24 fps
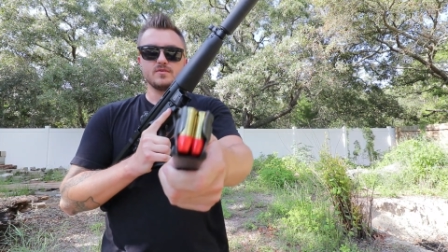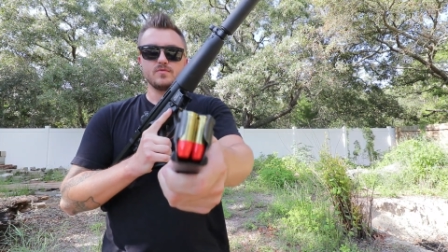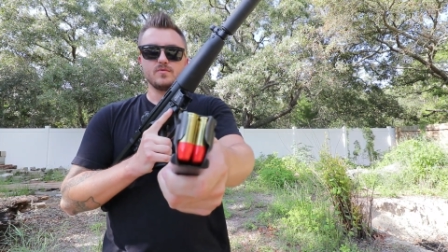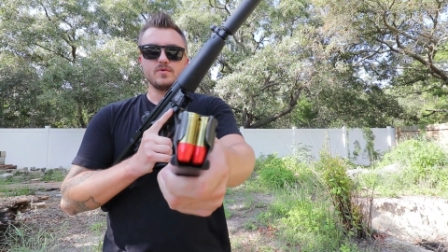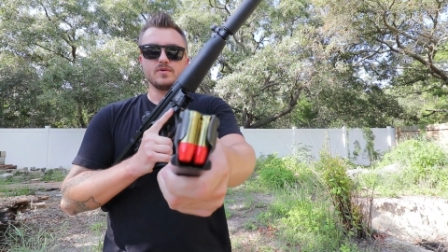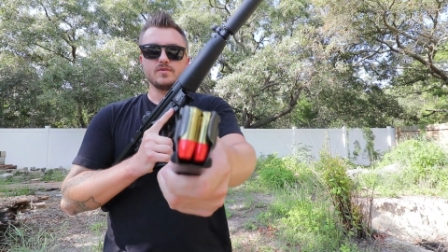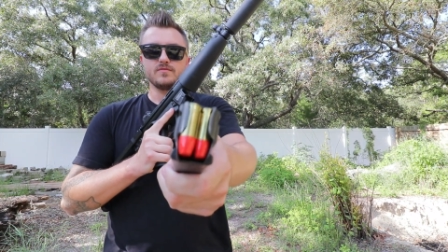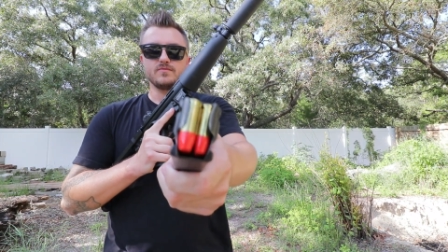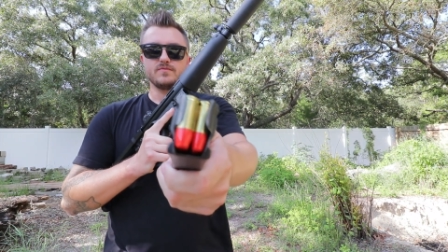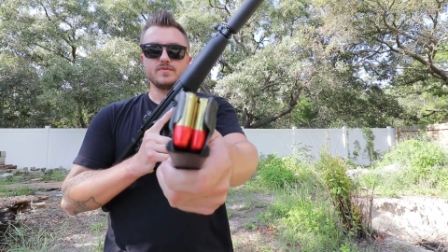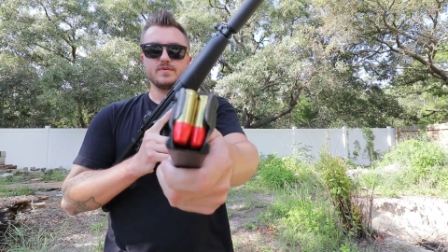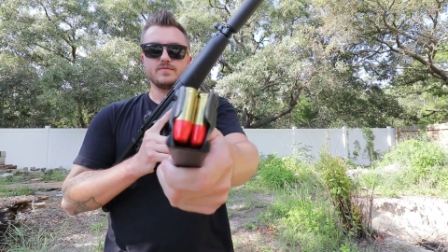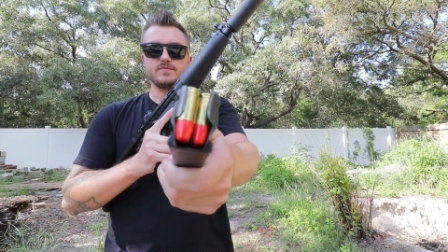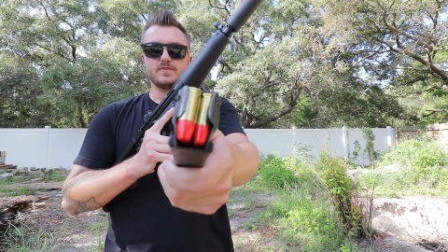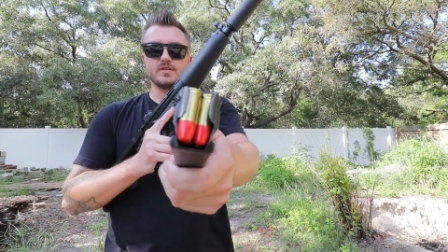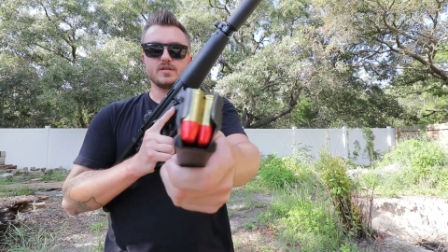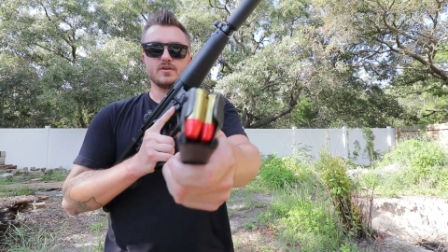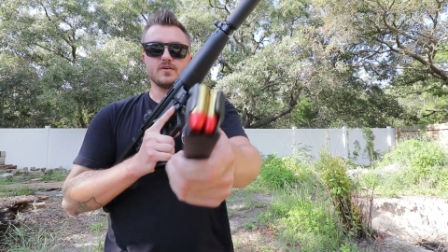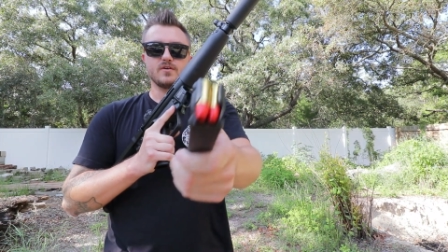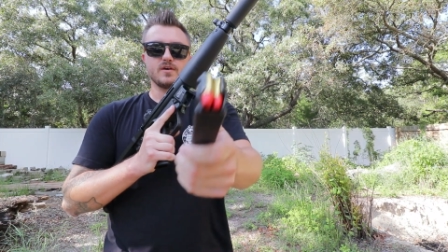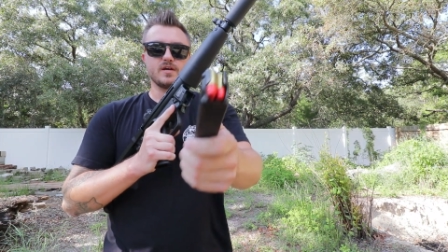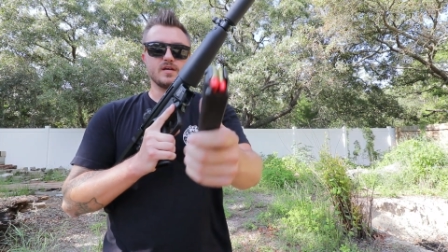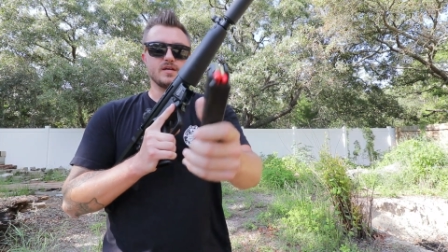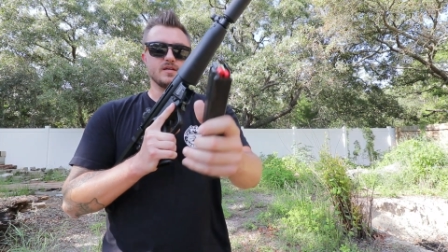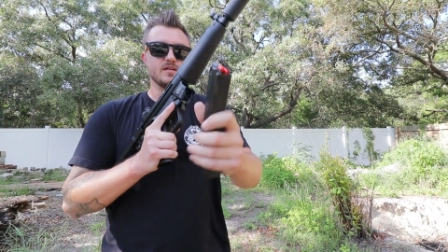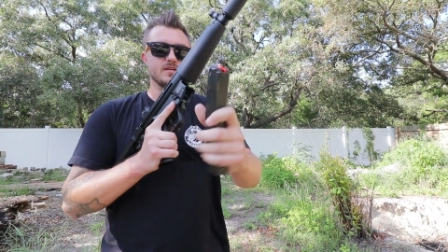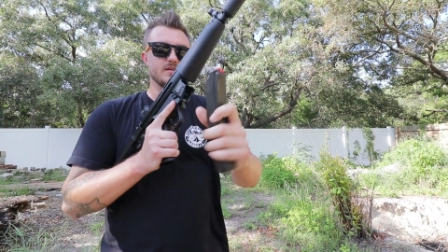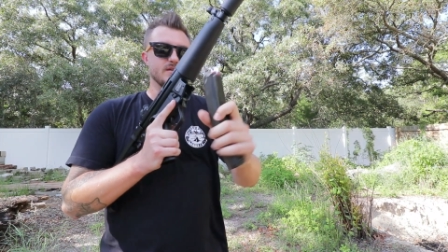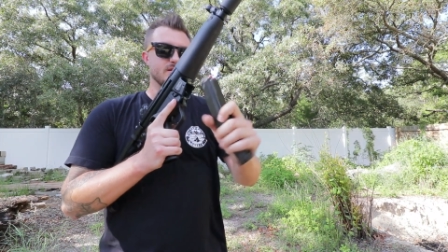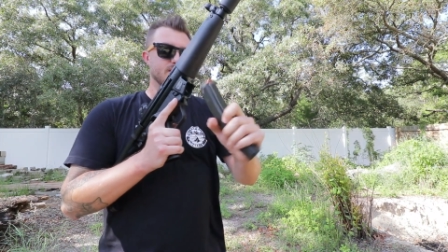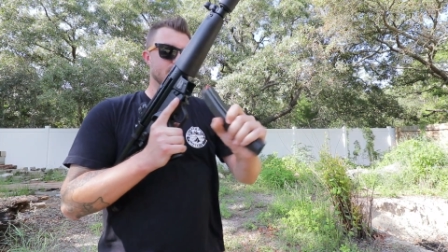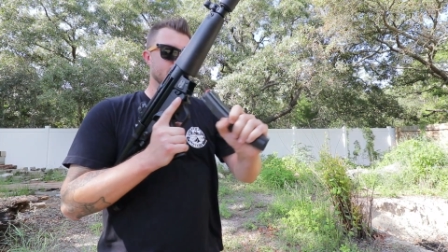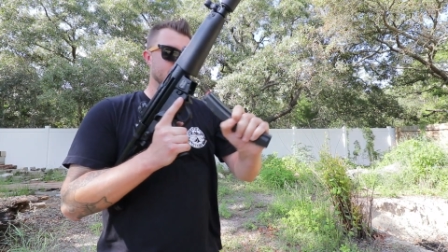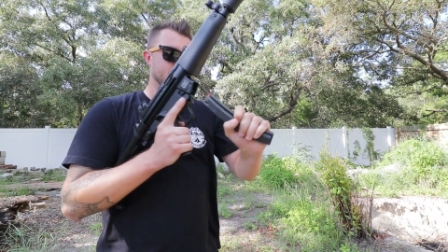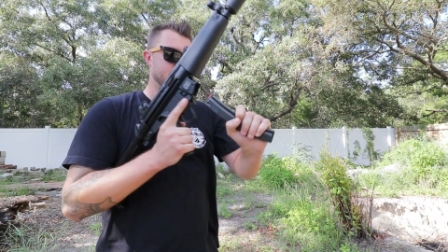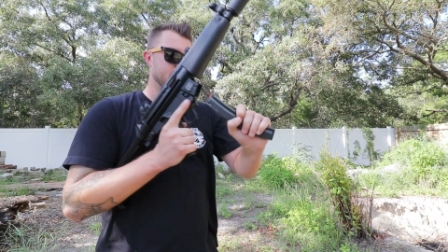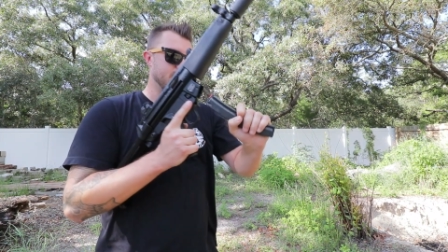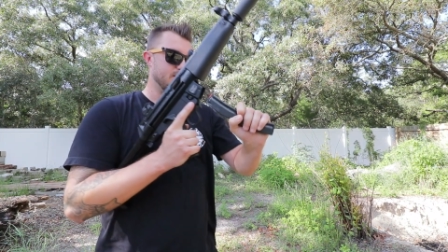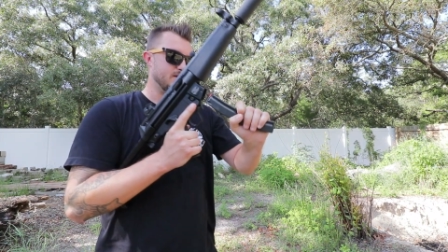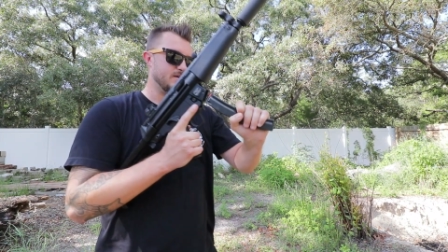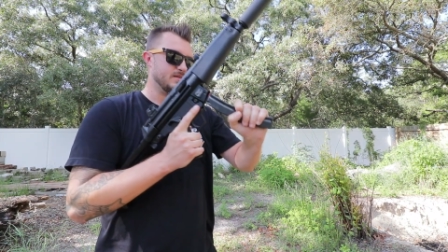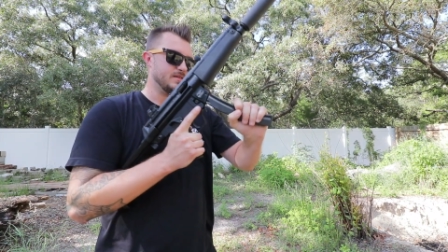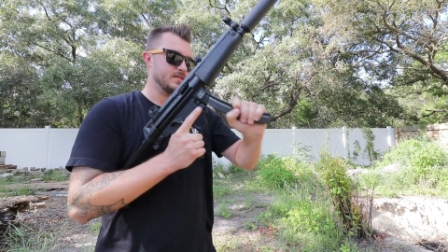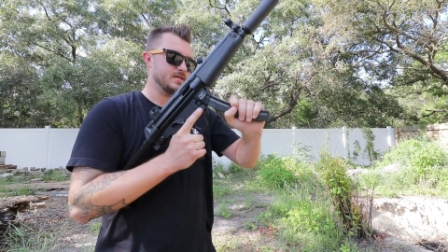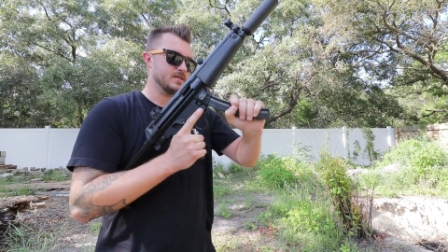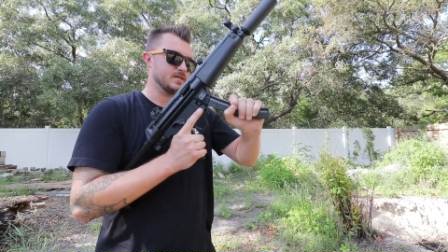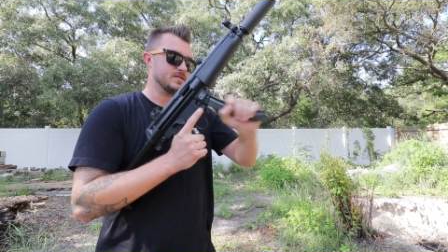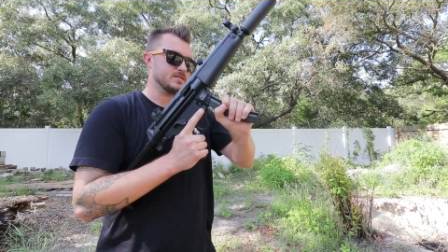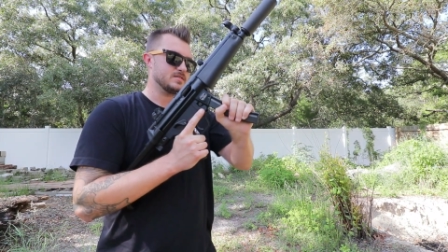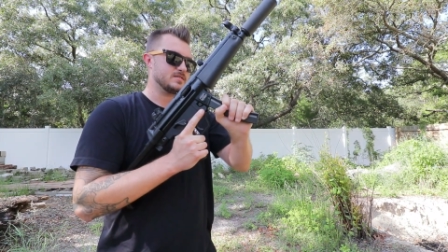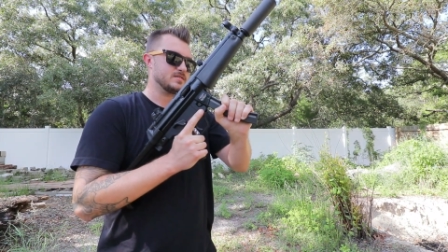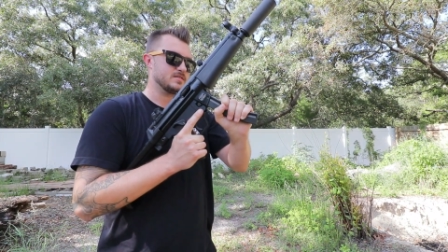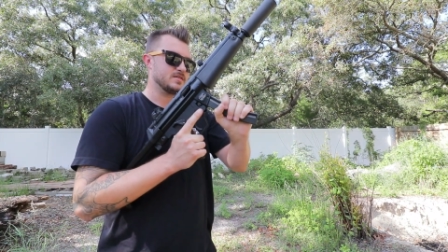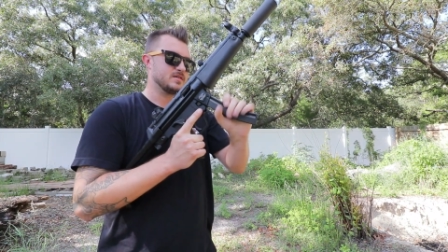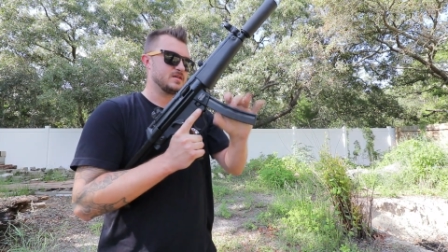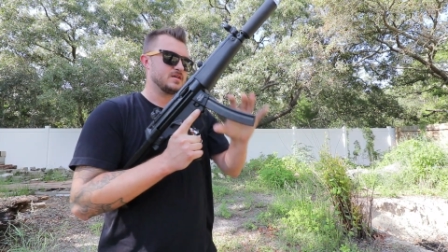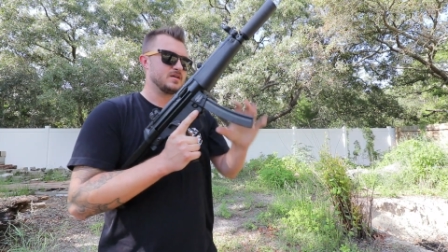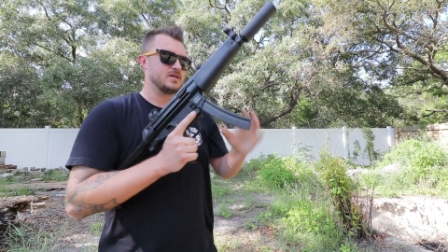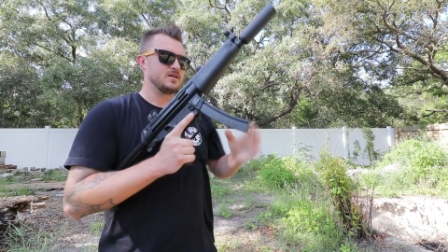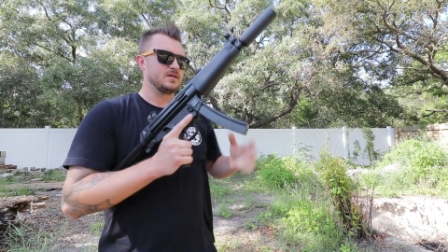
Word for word: the 150 grain on this.